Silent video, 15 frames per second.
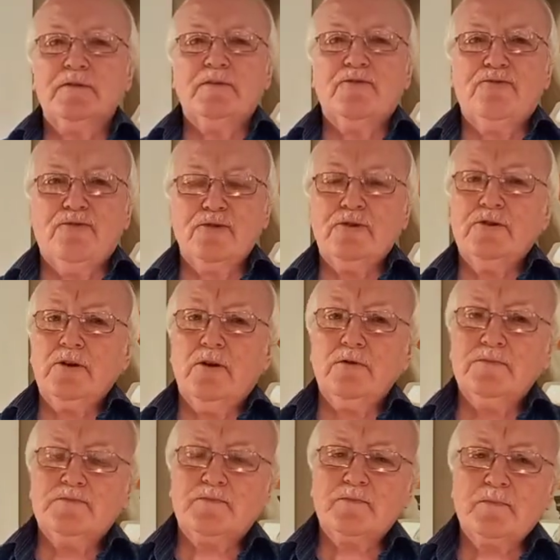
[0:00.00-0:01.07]
of a footnote,
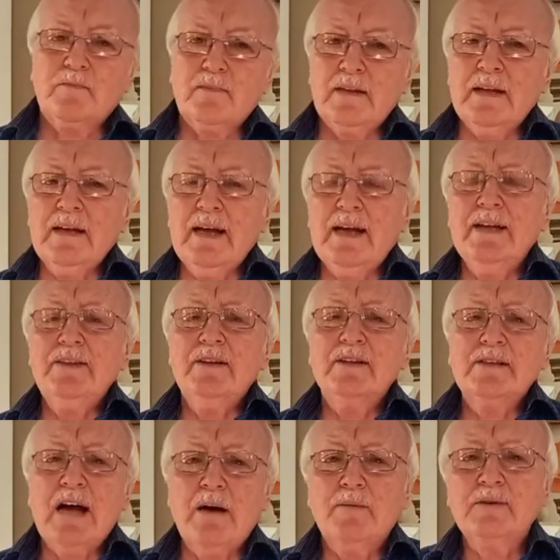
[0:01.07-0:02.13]
in the
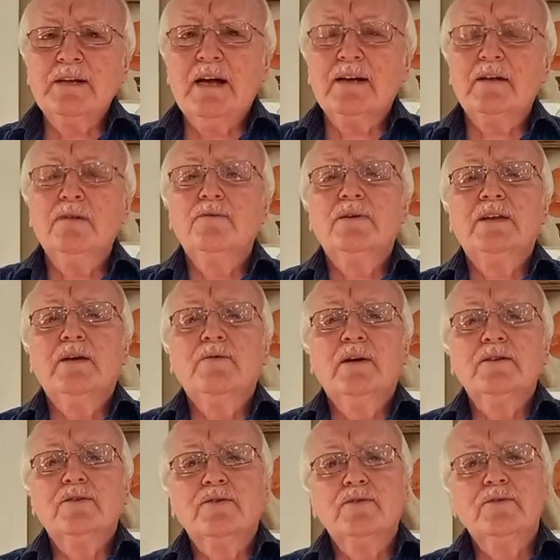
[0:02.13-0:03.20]
tabernacle, when they
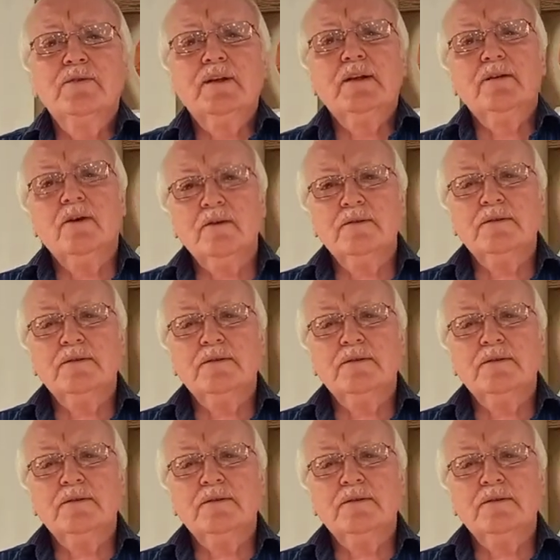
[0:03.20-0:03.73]
went through the,